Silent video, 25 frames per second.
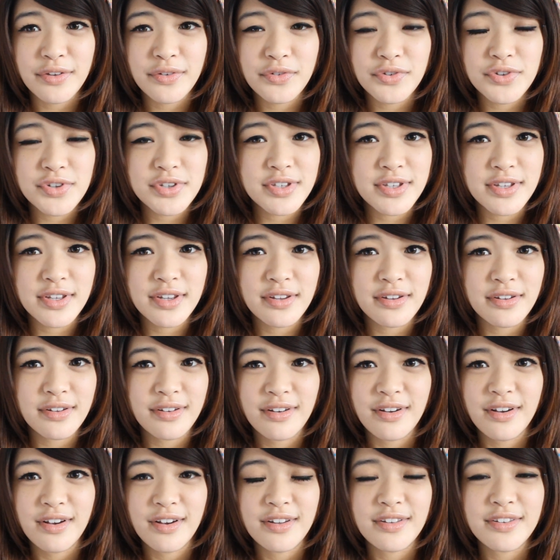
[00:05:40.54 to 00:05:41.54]
you just,
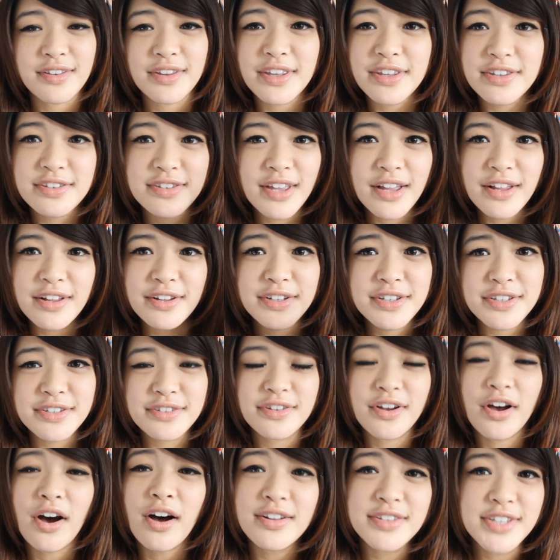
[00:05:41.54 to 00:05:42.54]
the seller
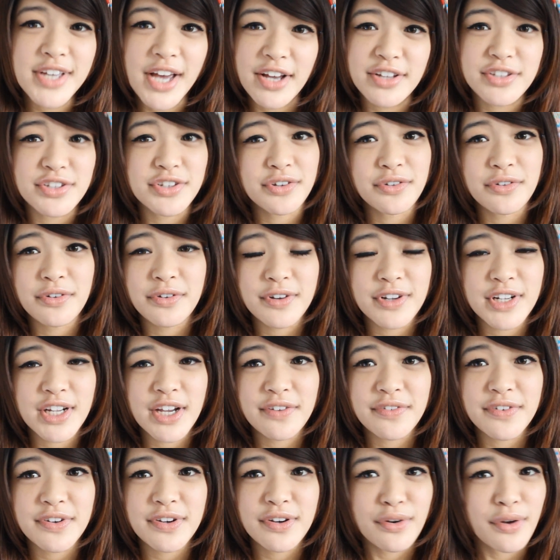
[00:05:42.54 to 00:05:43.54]
doesn't contact you or
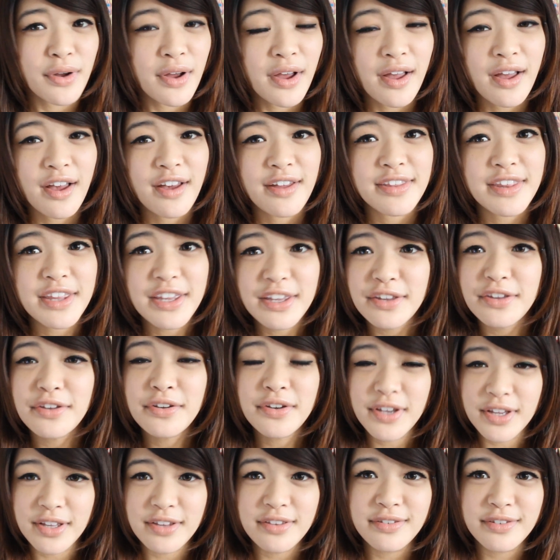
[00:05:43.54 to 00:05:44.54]
whatever, then
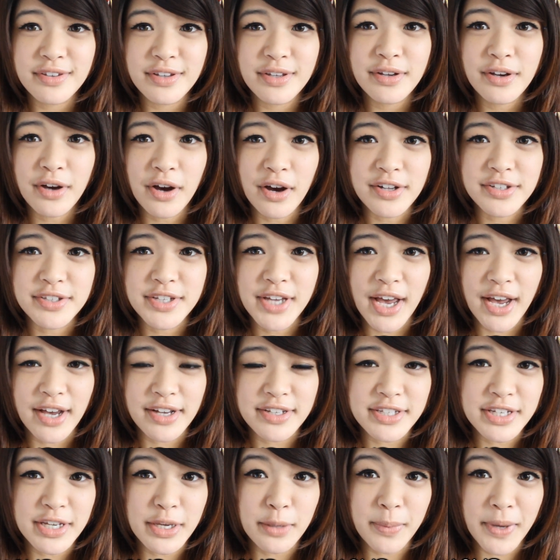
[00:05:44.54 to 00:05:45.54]
you can
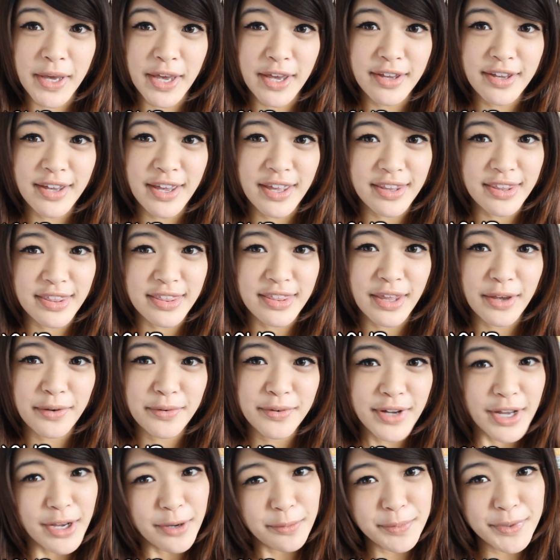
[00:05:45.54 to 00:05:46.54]
contact eBay and they
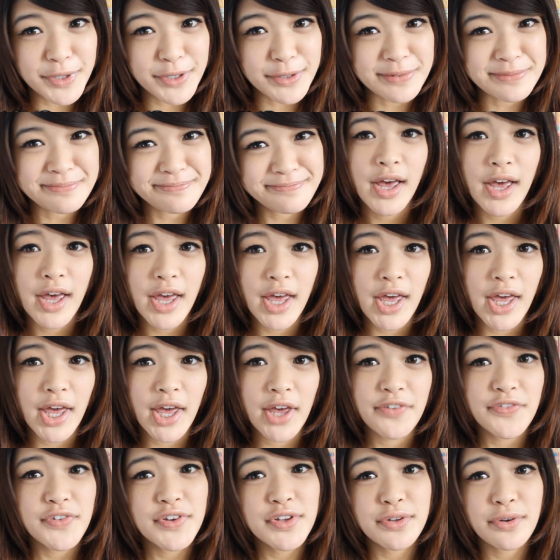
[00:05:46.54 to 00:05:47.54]
will help you.
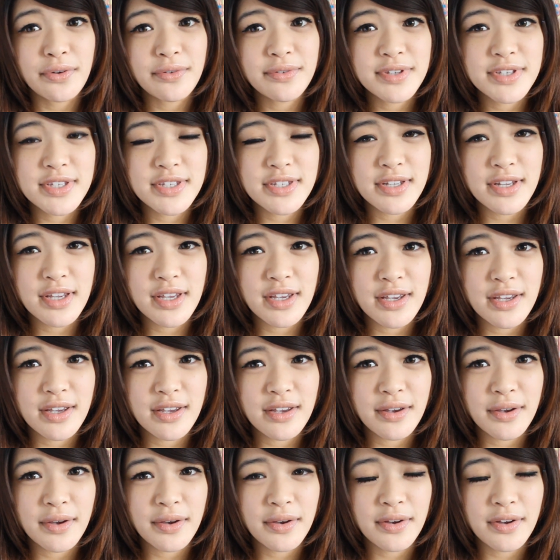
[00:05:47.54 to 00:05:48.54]
If you don't
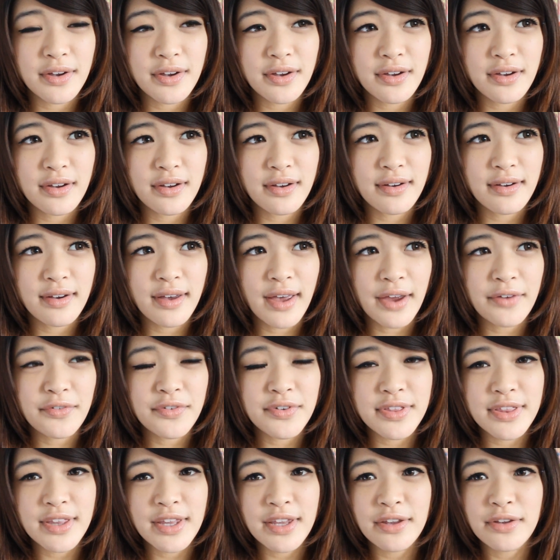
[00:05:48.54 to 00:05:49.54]
see
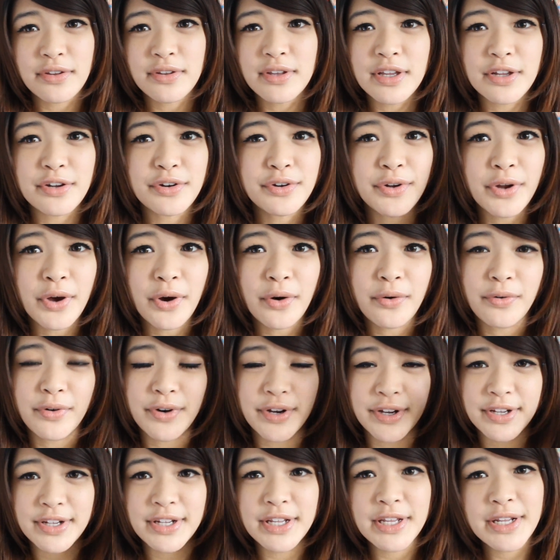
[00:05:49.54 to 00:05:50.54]
everything you need to know,
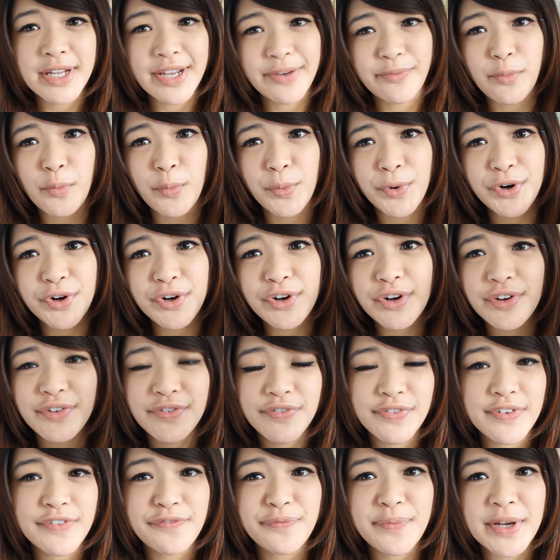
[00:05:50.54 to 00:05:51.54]
or you need more
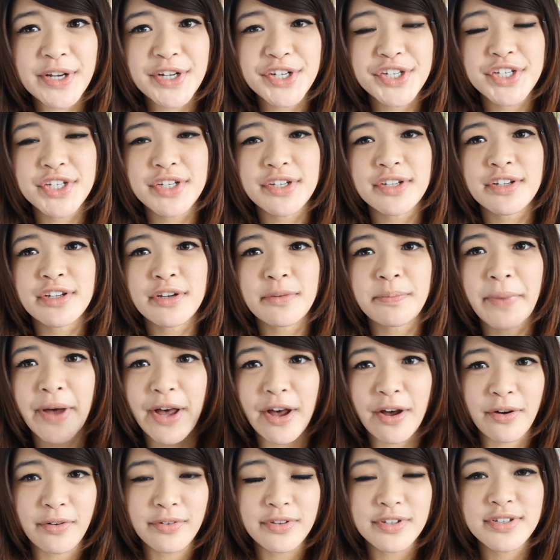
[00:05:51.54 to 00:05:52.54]
information
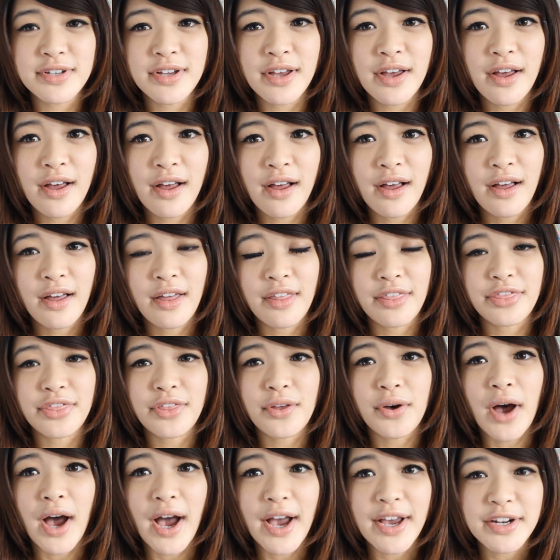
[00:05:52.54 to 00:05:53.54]
about
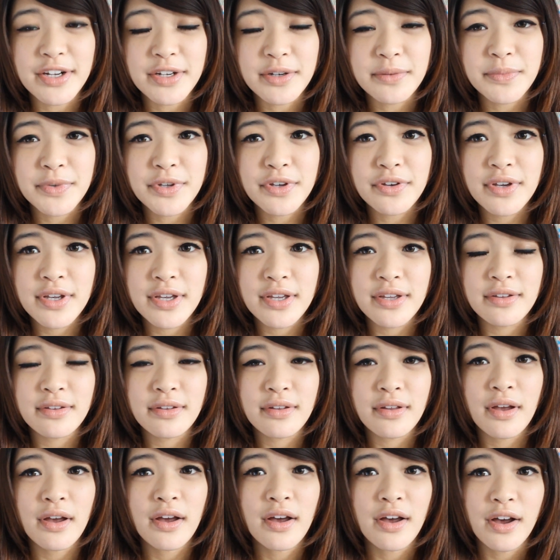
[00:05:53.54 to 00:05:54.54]
the item, you
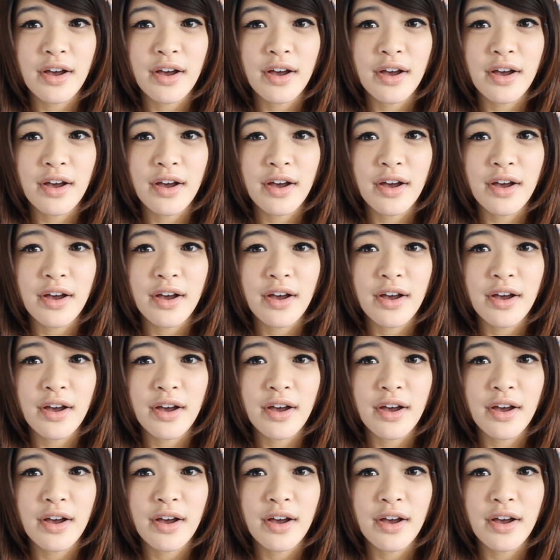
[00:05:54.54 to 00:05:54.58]
can